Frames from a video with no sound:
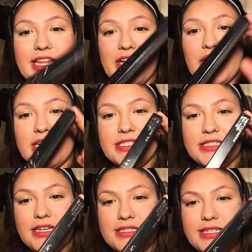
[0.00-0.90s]
the
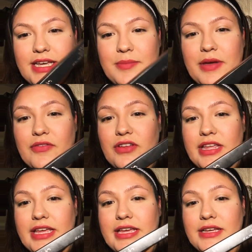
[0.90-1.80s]
Anastasia
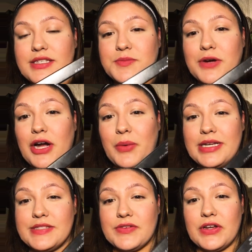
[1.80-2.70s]
Beverly Hills Brow
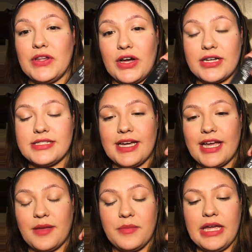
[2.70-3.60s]
Wiz for a long
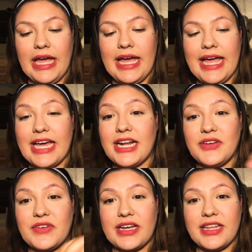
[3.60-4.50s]
time, and I
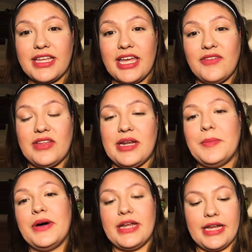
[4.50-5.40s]
finally caved in
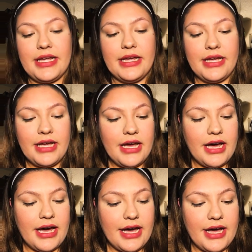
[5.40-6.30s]
and bought it.
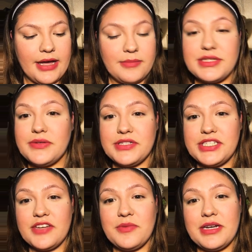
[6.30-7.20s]
To
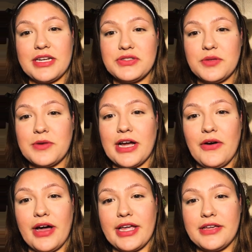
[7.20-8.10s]
achieve my natural brow,
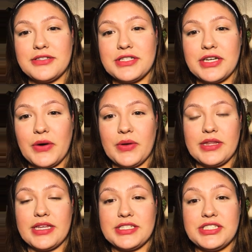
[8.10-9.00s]
I usually go
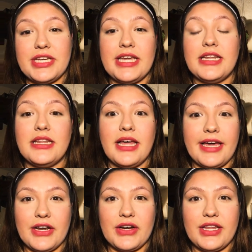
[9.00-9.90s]
with a shade
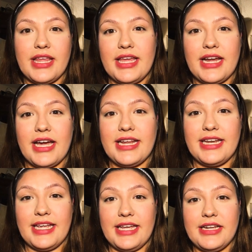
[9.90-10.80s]
lighter than I
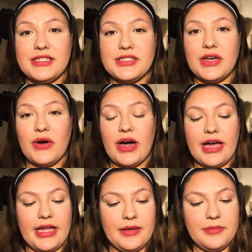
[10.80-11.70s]
need, so
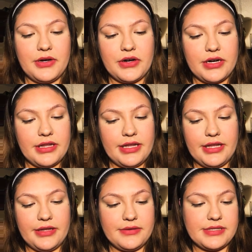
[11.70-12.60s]
I am currently
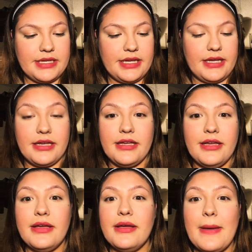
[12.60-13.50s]
using
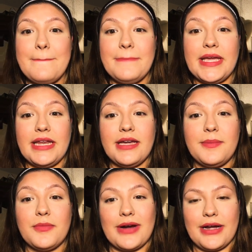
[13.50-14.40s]

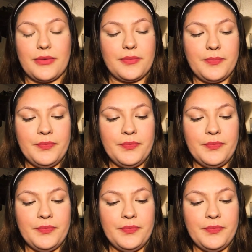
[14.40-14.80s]
medium brown.